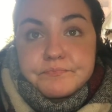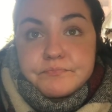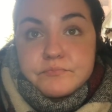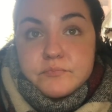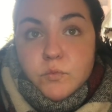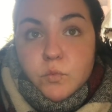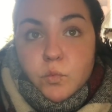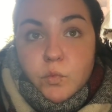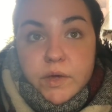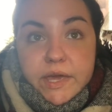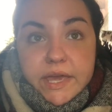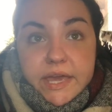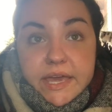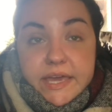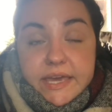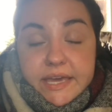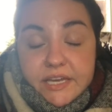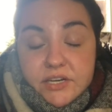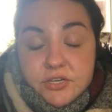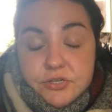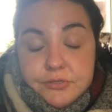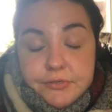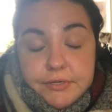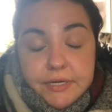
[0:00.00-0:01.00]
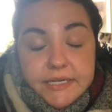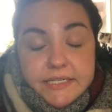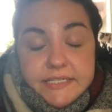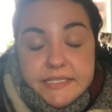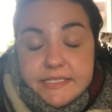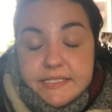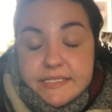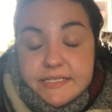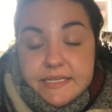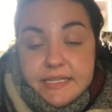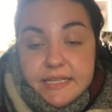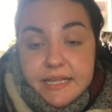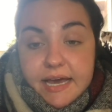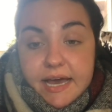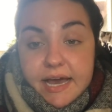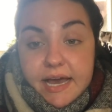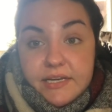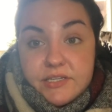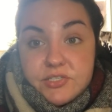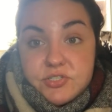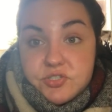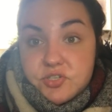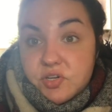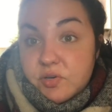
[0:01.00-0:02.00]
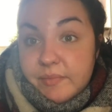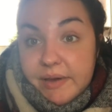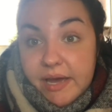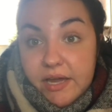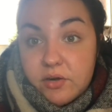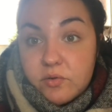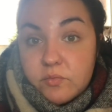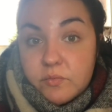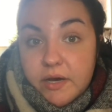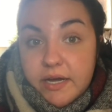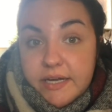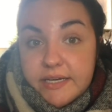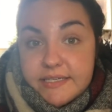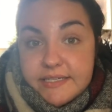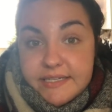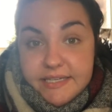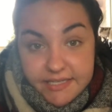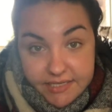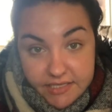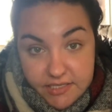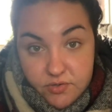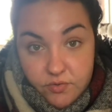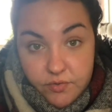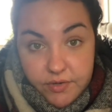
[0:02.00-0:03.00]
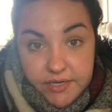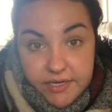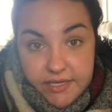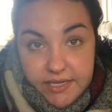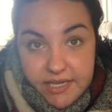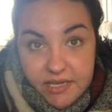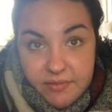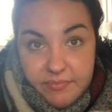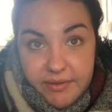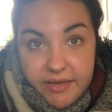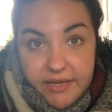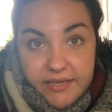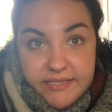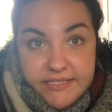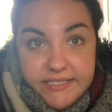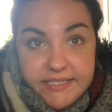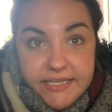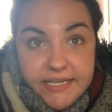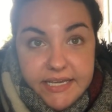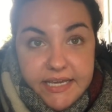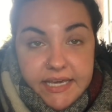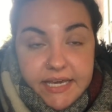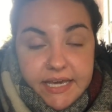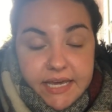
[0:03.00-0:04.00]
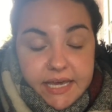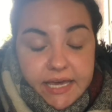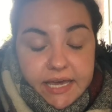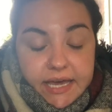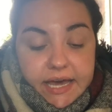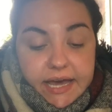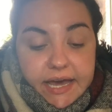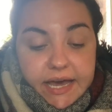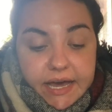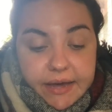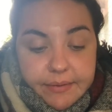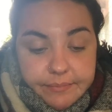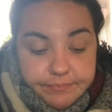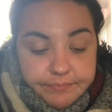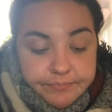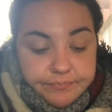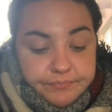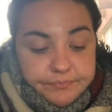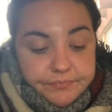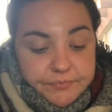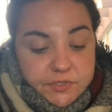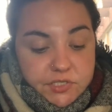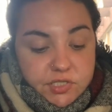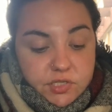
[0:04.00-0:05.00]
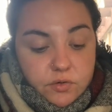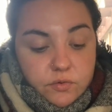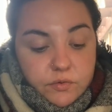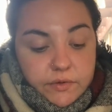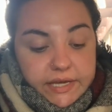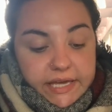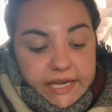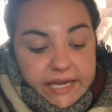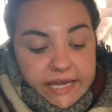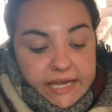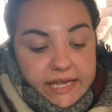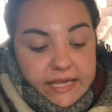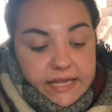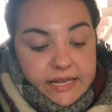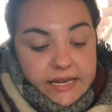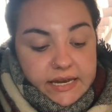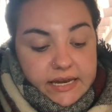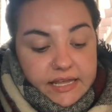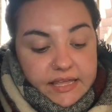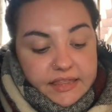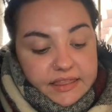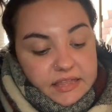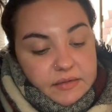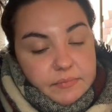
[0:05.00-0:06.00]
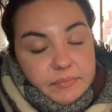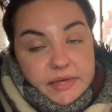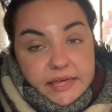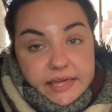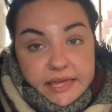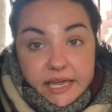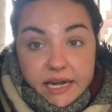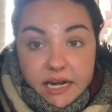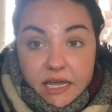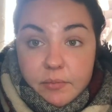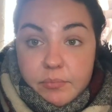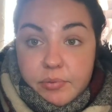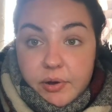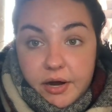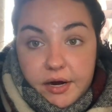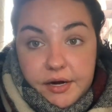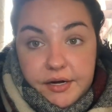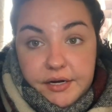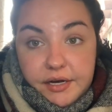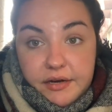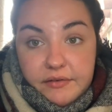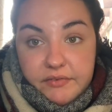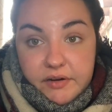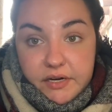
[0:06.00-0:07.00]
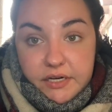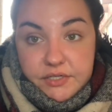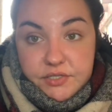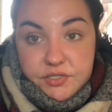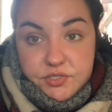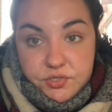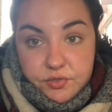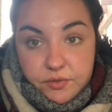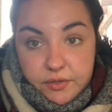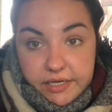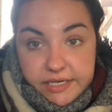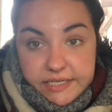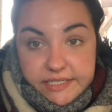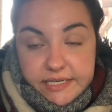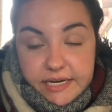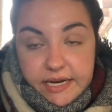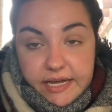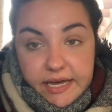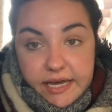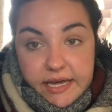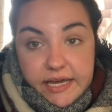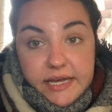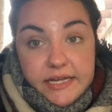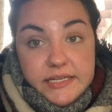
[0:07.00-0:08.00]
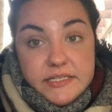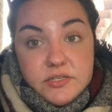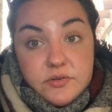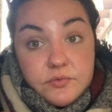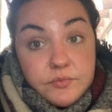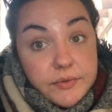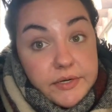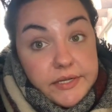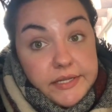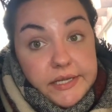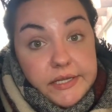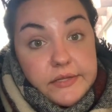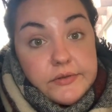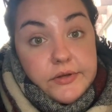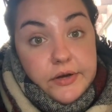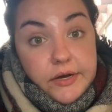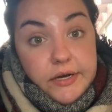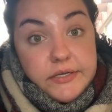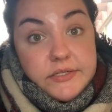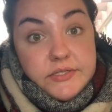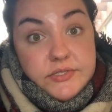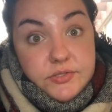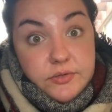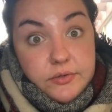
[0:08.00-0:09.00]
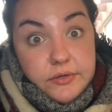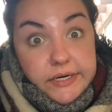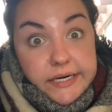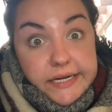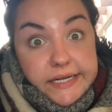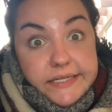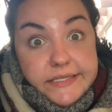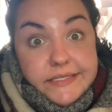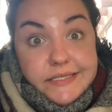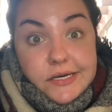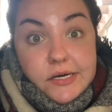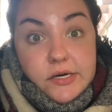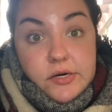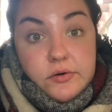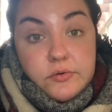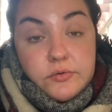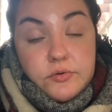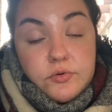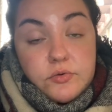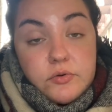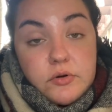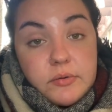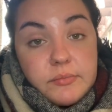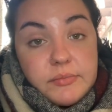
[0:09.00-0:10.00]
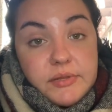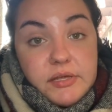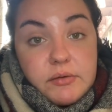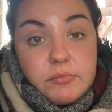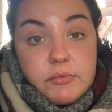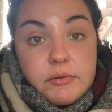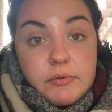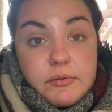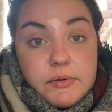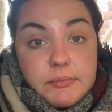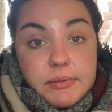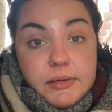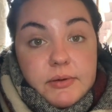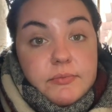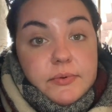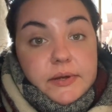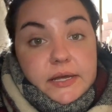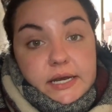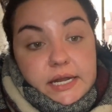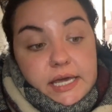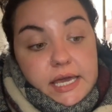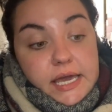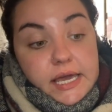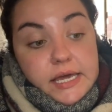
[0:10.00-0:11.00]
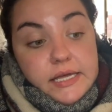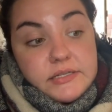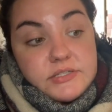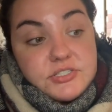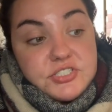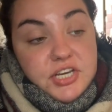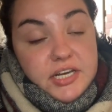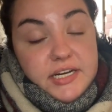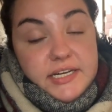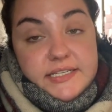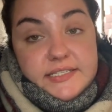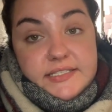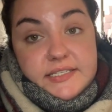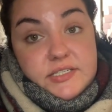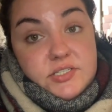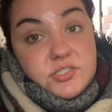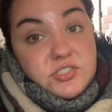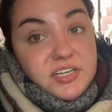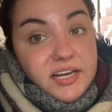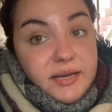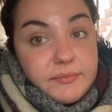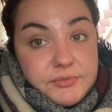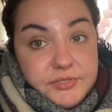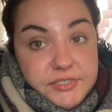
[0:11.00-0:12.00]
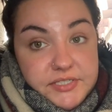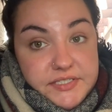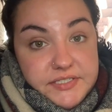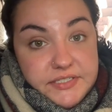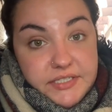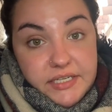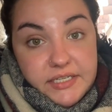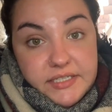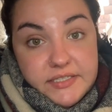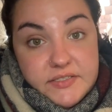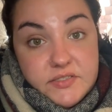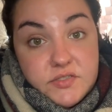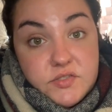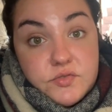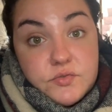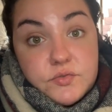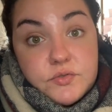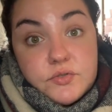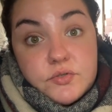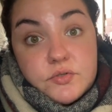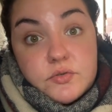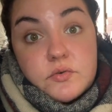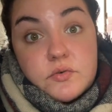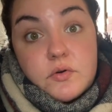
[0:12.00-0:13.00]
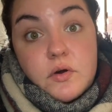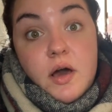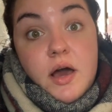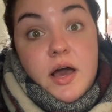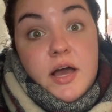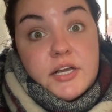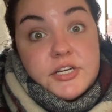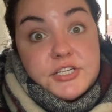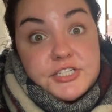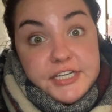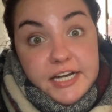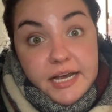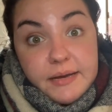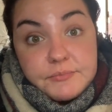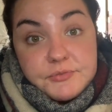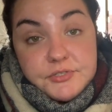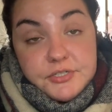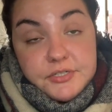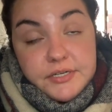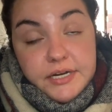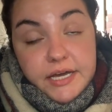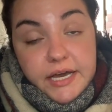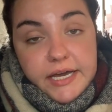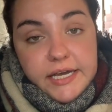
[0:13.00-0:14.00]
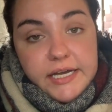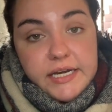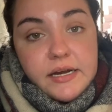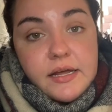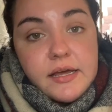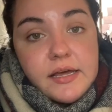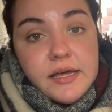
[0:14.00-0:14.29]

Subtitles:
we can trust that no matter what, he is going to keep it. So in the beginning part of our story today, it's a really long story. So normally we would be reading Genesis chapter 6 through chapter 9.